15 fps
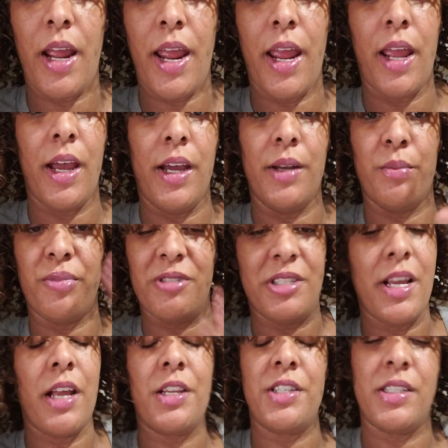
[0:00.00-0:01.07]
and
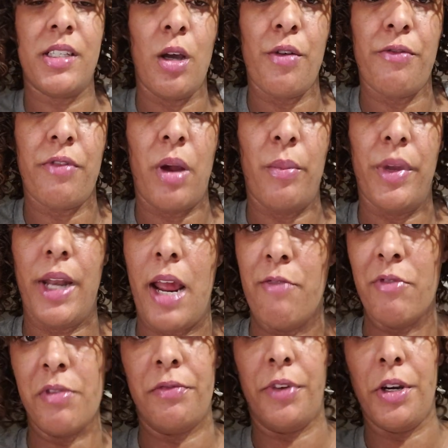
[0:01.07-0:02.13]
protect yourself from it
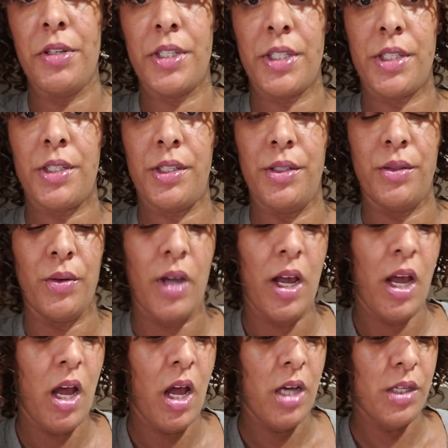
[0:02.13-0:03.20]
and reverse it too.
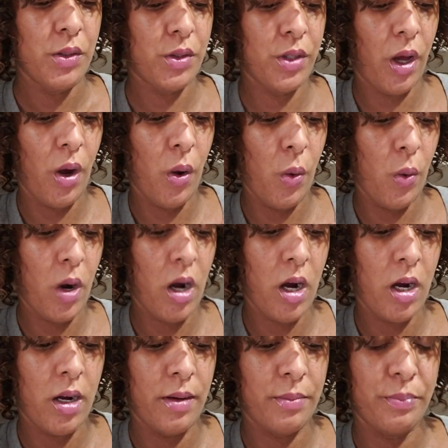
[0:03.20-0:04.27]
So
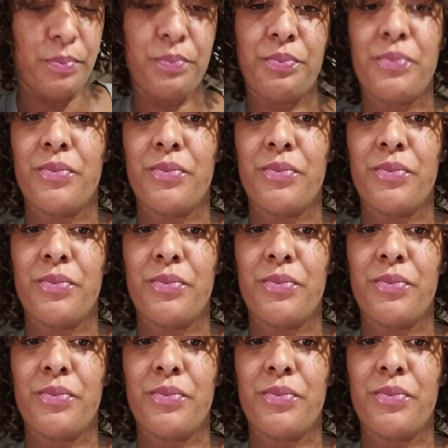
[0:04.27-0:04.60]
um,